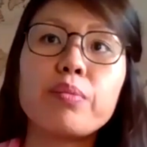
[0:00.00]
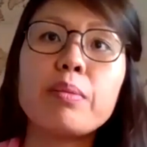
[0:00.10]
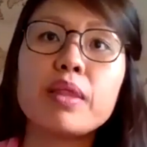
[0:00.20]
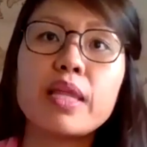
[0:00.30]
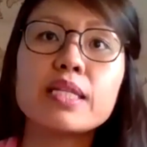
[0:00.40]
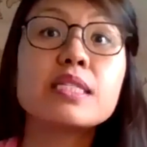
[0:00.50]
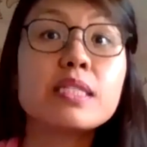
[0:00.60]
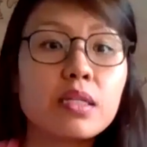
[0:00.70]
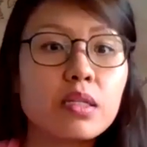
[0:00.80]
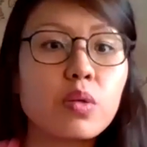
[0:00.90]
maybe that's
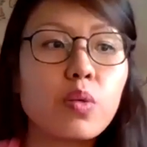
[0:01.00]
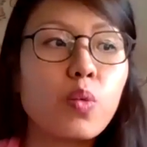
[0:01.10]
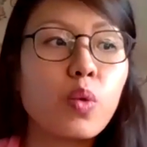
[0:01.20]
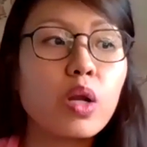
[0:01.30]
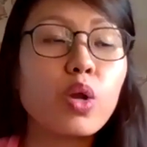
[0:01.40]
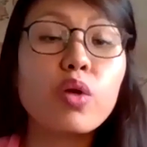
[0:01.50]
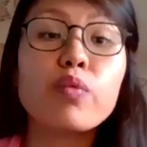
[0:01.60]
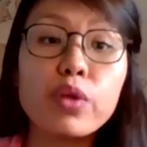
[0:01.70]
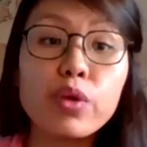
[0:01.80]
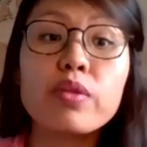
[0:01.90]
still what a lot
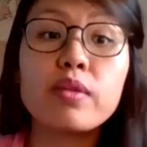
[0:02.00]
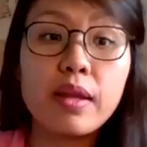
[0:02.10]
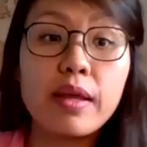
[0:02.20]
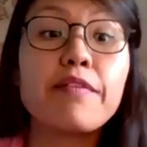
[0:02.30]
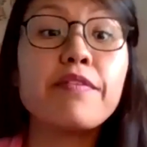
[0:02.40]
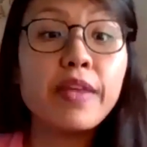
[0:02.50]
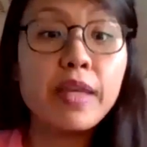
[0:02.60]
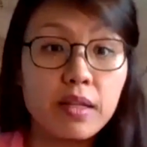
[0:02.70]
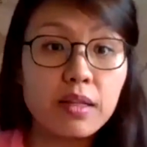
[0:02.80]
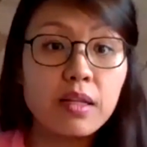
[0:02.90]
of youth today
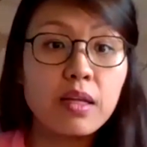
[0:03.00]
feel.